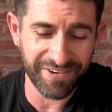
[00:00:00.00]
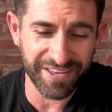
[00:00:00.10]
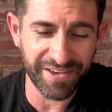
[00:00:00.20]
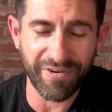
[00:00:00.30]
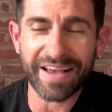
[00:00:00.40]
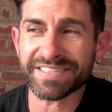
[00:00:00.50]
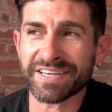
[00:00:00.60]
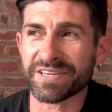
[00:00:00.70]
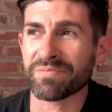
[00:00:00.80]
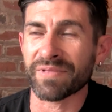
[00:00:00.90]
really,
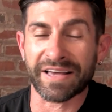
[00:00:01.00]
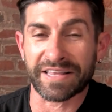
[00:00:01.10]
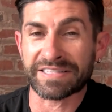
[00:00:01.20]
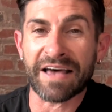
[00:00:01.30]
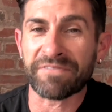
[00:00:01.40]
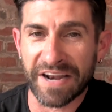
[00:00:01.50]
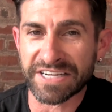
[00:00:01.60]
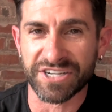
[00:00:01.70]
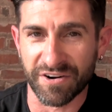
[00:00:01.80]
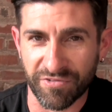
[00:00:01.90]
racism, like the
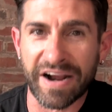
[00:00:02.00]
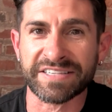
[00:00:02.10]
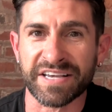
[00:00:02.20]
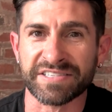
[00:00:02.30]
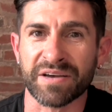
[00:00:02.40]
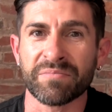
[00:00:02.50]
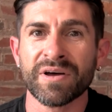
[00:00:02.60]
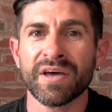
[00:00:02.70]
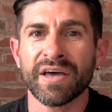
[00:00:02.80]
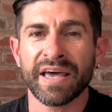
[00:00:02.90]
definition of racism
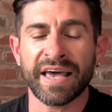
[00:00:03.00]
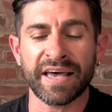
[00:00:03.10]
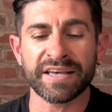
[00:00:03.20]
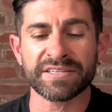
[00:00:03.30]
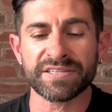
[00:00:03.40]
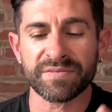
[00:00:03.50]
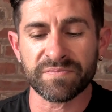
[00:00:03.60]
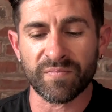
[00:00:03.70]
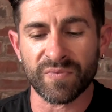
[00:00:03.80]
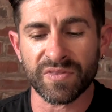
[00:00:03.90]
is
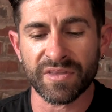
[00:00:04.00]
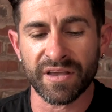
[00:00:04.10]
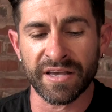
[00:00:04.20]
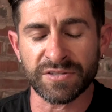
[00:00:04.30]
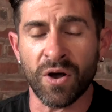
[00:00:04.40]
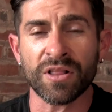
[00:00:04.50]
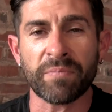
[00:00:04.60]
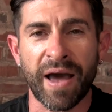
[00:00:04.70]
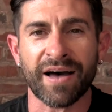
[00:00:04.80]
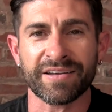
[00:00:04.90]
is all
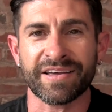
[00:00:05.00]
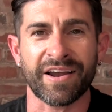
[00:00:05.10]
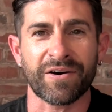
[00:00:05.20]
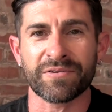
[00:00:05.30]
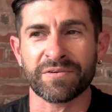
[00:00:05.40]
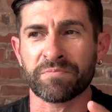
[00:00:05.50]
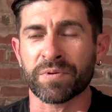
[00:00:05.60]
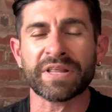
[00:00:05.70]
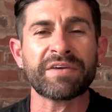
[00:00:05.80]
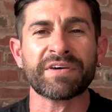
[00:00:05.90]
about you know
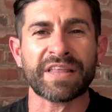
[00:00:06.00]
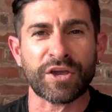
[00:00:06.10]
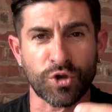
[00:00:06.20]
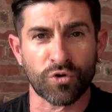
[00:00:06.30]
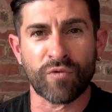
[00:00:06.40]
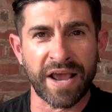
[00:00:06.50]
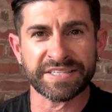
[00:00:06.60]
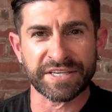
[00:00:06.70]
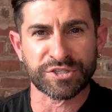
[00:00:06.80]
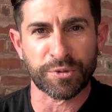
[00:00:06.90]
believing that your
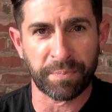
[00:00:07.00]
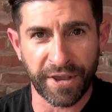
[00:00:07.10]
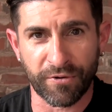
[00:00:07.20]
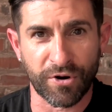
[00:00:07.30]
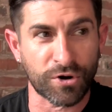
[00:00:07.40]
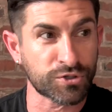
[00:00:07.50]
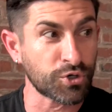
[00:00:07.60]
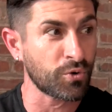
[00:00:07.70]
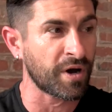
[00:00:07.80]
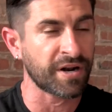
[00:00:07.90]
race is superior
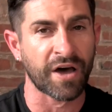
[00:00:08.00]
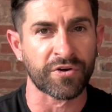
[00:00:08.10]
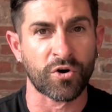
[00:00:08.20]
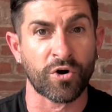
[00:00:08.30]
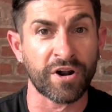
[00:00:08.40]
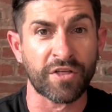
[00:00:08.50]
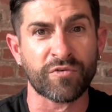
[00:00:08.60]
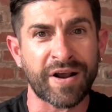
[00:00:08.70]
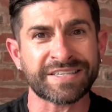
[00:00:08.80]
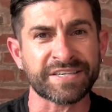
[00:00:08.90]
to another or another
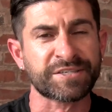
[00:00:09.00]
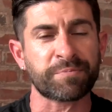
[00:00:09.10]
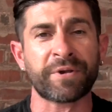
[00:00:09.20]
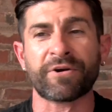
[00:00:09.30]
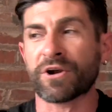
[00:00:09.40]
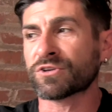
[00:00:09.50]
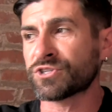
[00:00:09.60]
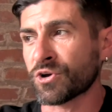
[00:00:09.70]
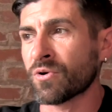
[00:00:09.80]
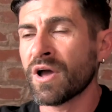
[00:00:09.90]
race is superior
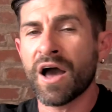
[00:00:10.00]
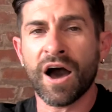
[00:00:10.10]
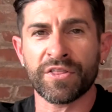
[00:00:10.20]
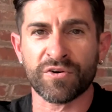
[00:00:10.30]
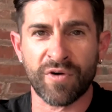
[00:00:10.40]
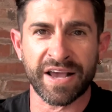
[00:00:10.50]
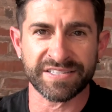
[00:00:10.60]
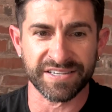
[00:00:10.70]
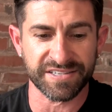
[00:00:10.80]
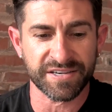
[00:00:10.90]
to other
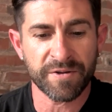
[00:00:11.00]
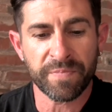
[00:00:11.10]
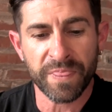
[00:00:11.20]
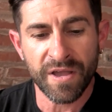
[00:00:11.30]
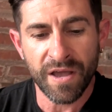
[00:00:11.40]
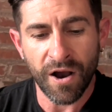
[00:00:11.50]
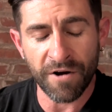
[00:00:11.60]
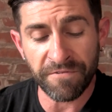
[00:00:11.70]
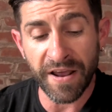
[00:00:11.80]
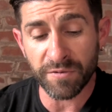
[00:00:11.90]
races
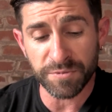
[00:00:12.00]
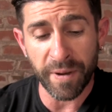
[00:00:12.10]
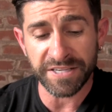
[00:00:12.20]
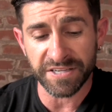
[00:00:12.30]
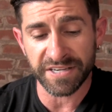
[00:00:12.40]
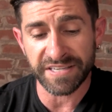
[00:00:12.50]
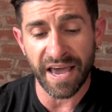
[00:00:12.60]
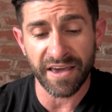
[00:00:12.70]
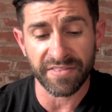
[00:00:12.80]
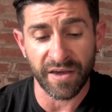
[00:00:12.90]
our friend was basically
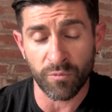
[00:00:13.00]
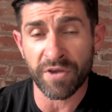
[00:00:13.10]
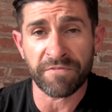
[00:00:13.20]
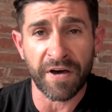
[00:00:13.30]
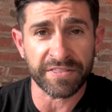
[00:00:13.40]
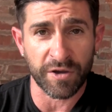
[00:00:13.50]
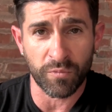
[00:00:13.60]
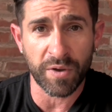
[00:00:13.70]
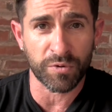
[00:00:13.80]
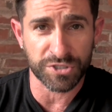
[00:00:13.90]
saying that we felt that
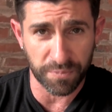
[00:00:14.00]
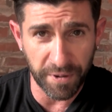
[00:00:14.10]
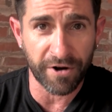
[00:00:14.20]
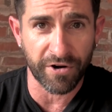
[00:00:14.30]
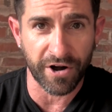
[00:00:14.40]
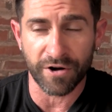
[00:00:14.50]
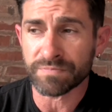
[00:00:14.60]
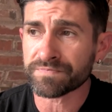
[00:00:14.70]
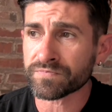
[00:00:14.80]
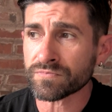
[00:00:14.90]
we were
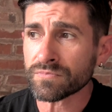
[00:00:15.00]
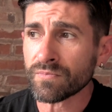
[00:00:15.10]
superior